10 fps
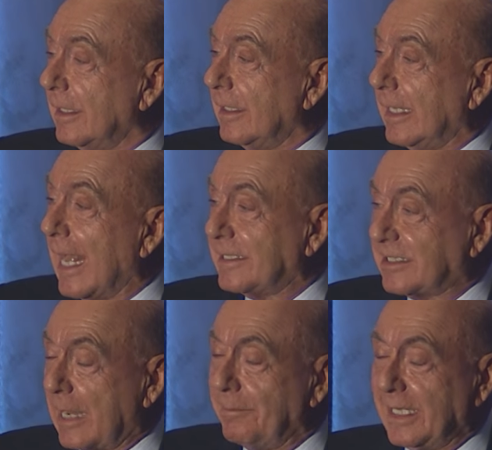he had
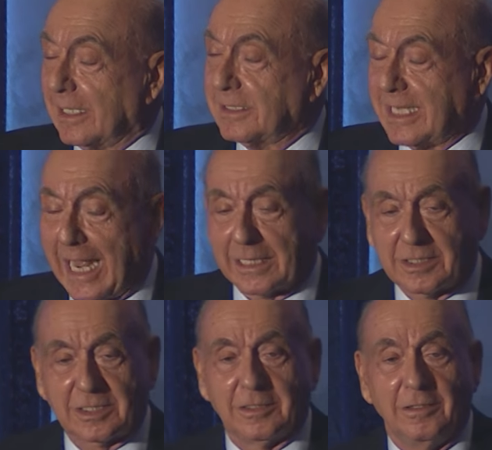sent me a
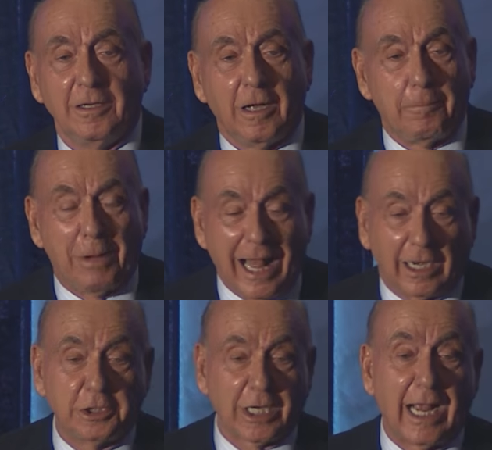text
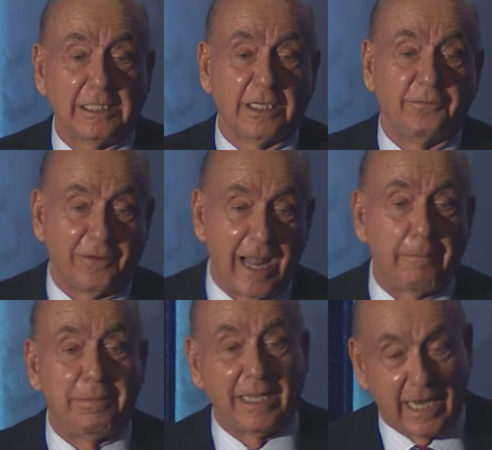apologizing for
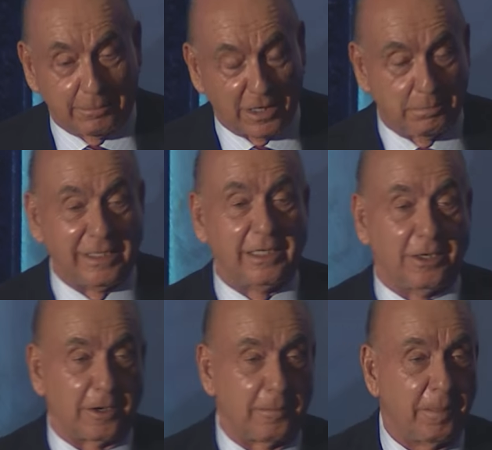not being able to be
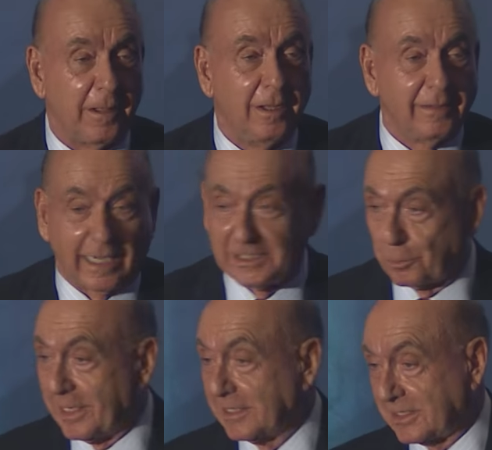here, that he's
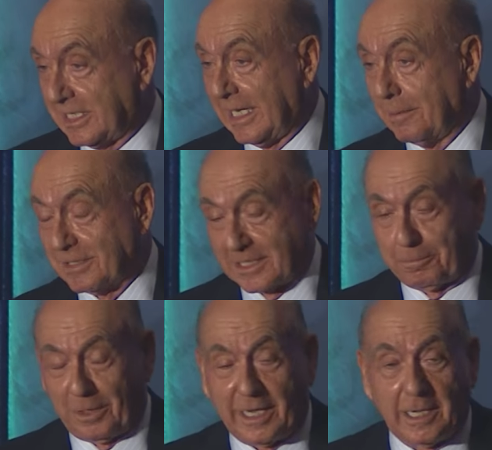with his team as they're
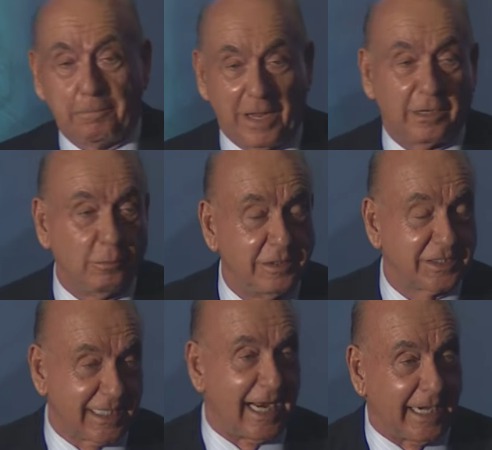playing the Penguins
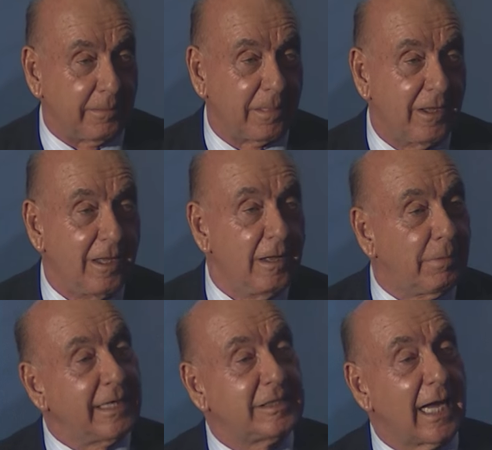tonight.
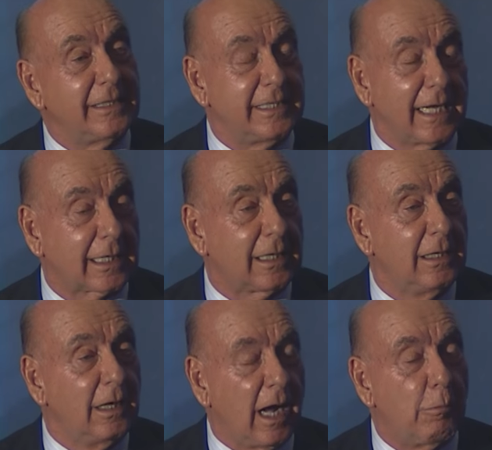But he said, Dick,
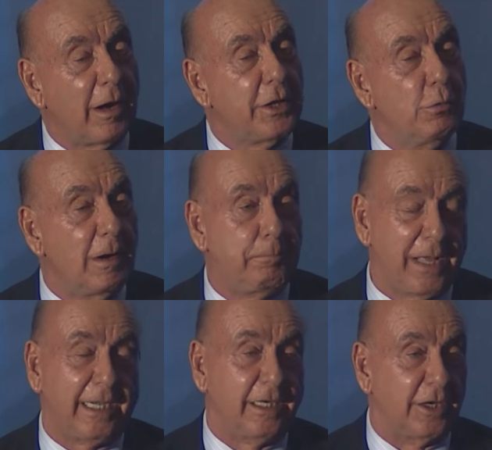I want you and
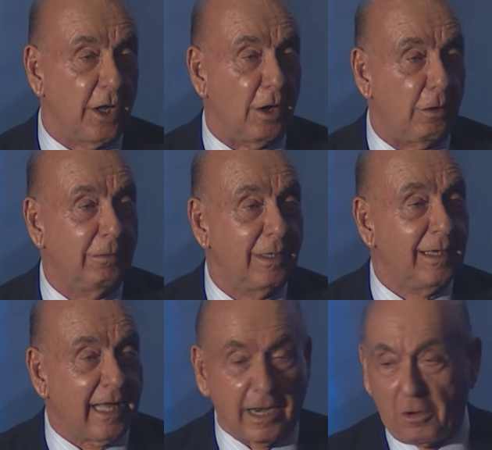Penny to know,
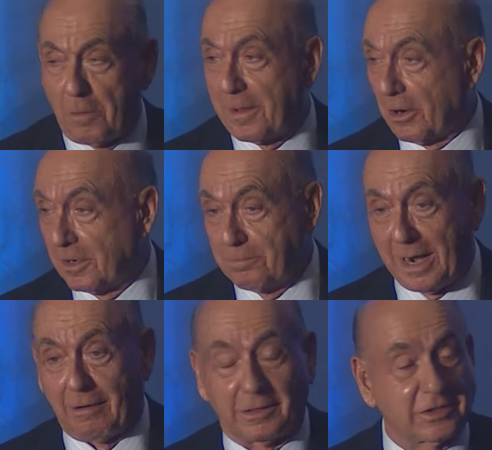and I hope I don't
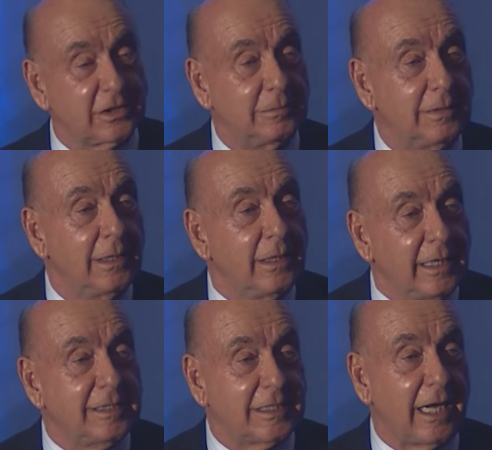embarrass him. He
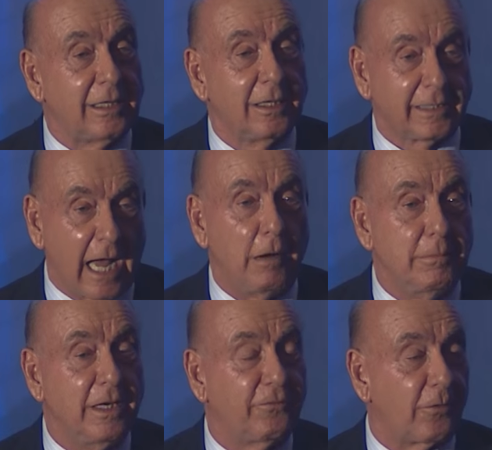said, count
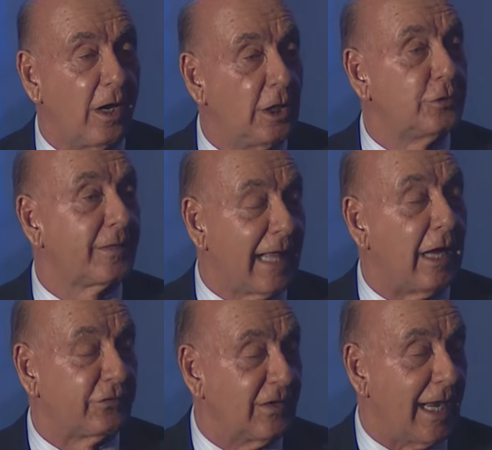me for
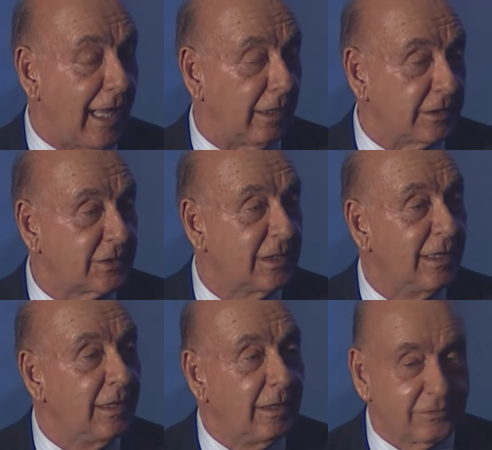$100,000.
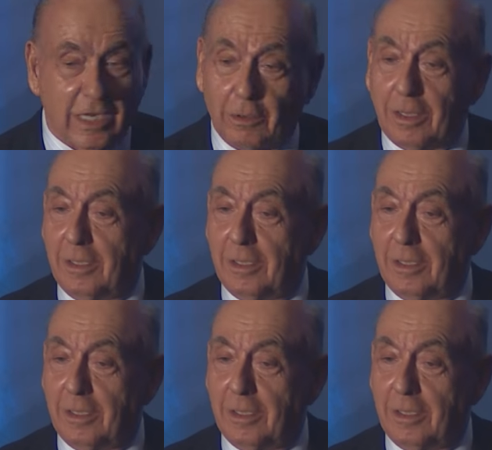So